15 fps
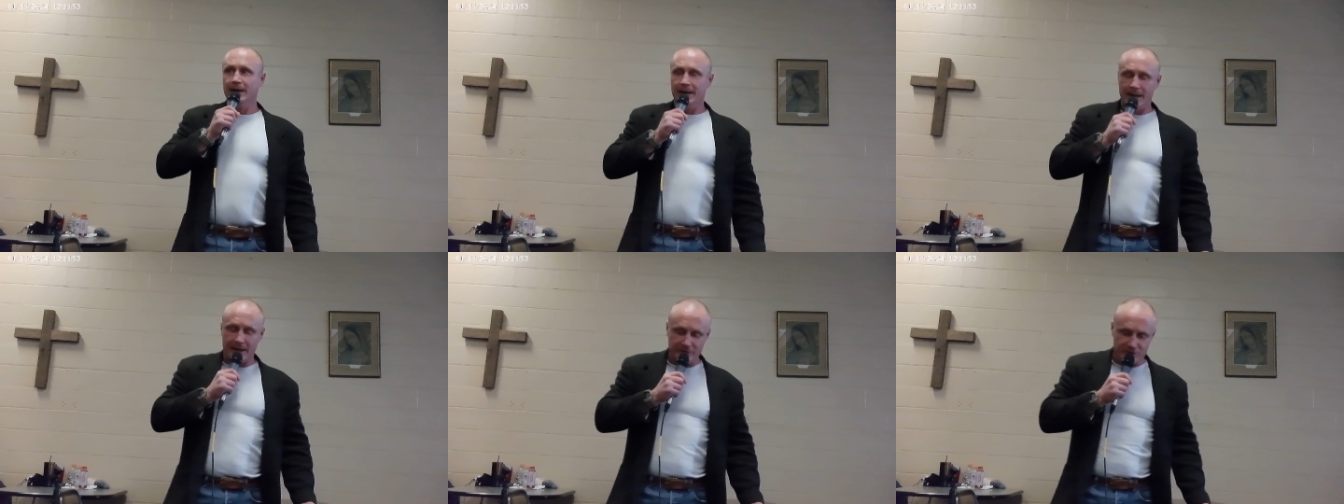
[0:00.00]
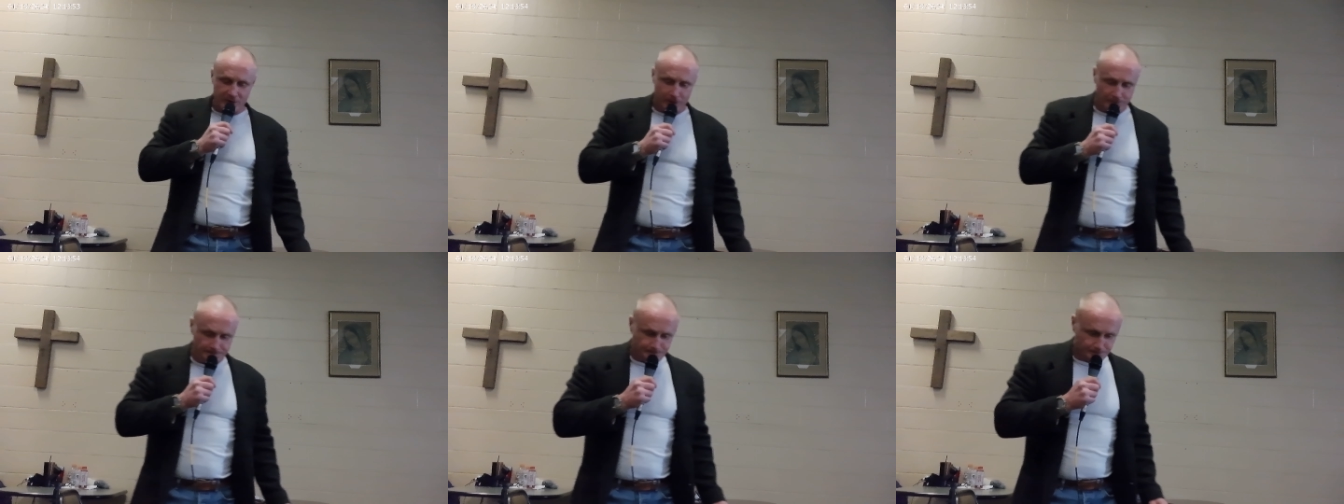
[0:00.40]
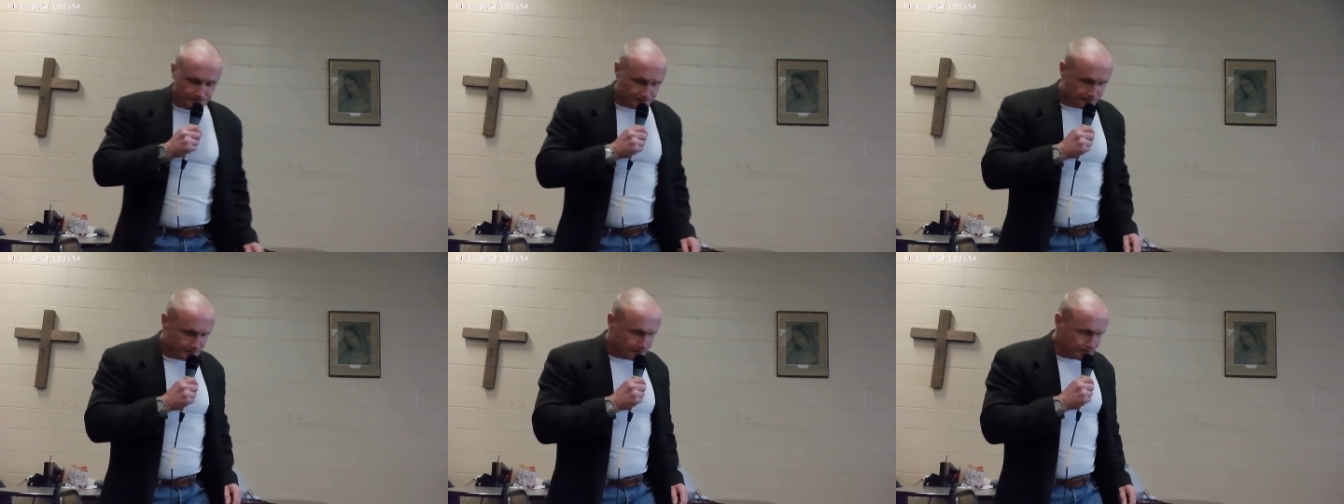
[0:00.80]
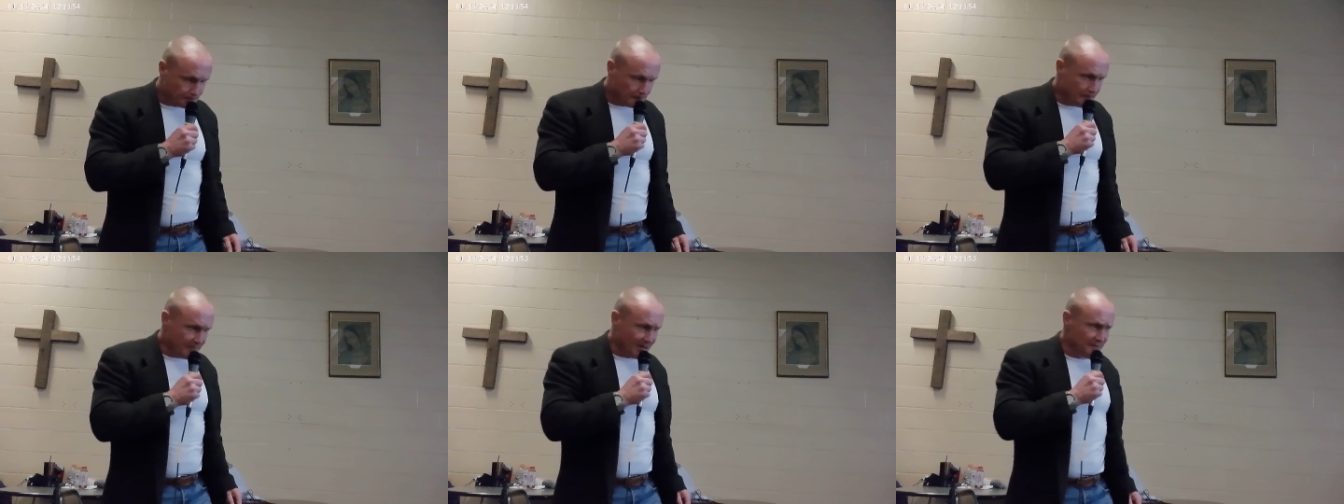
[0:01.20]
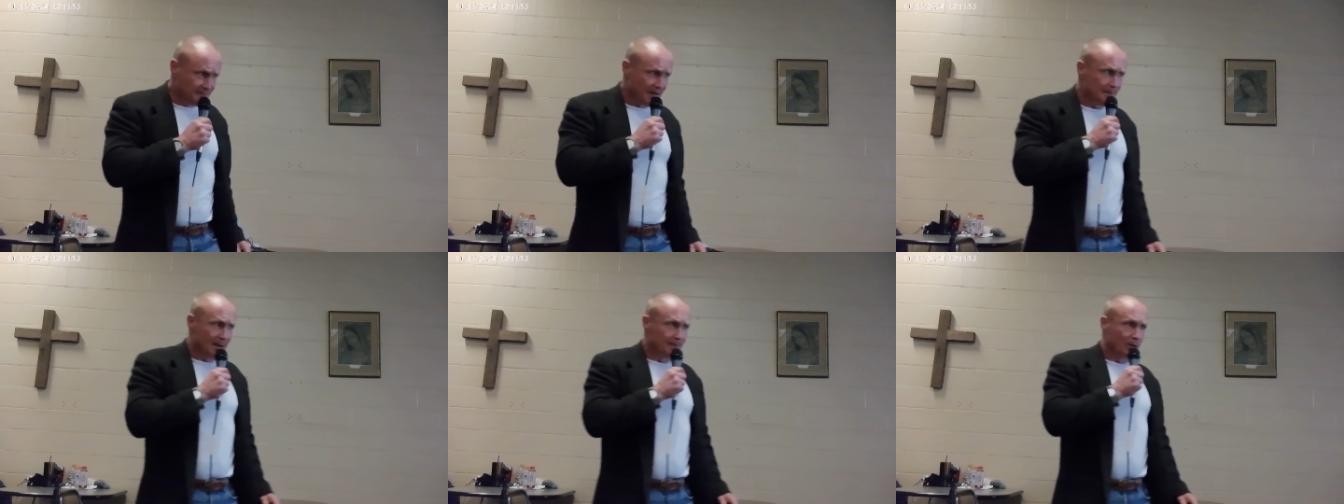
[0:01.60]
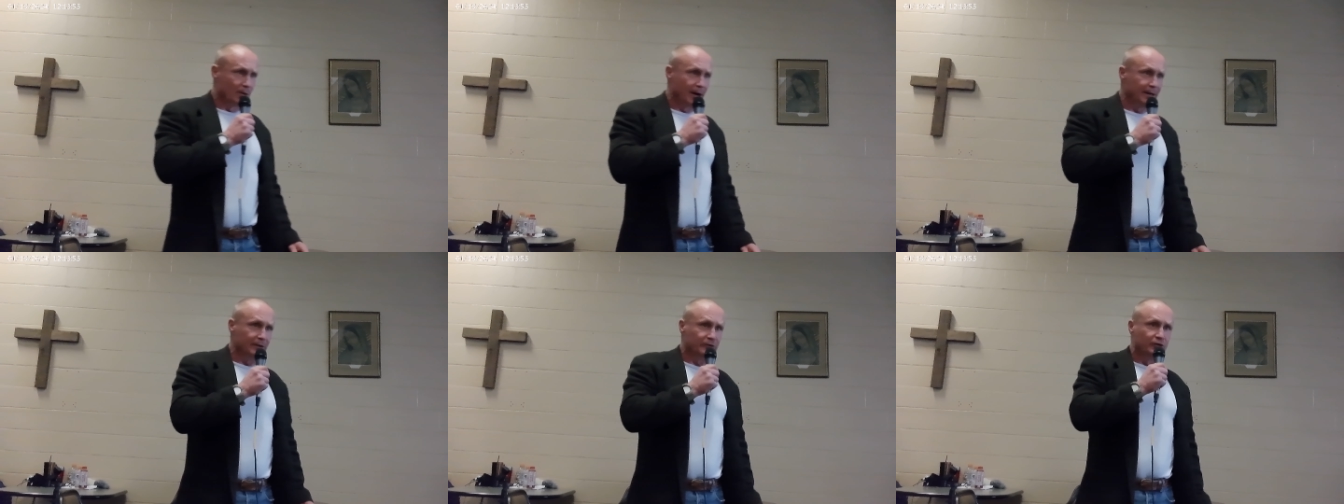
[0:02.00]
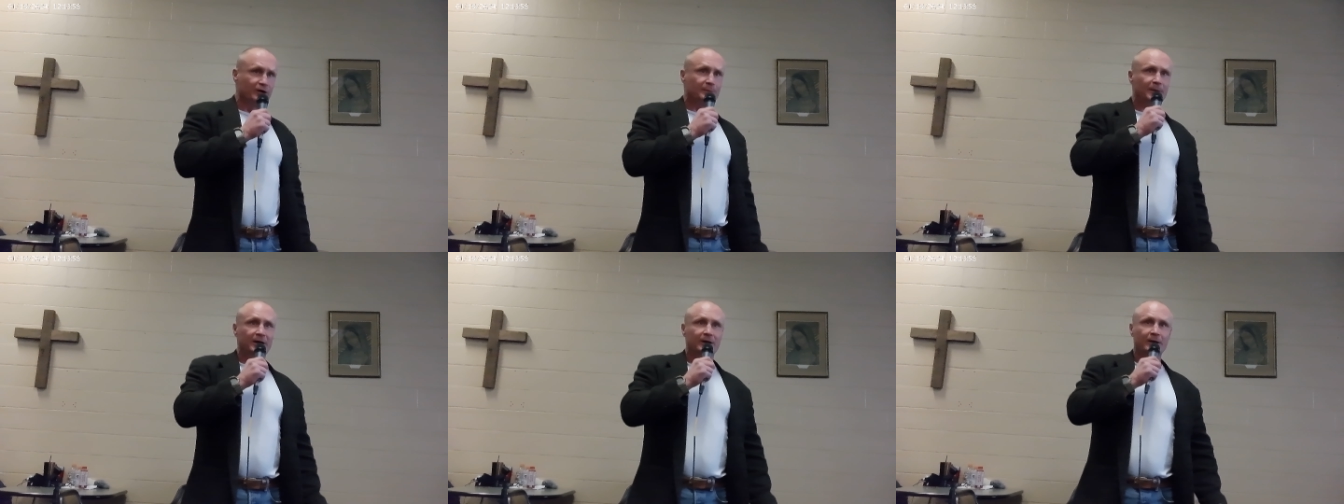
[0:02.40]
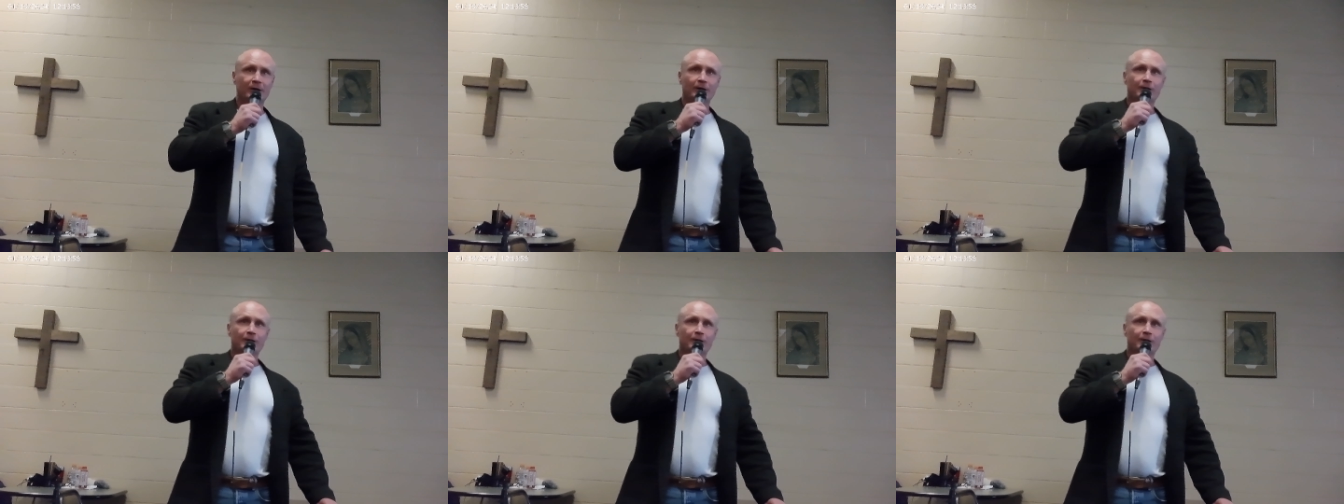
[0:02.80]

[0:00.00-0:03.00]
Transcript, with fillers: And so, if I remember right, it took me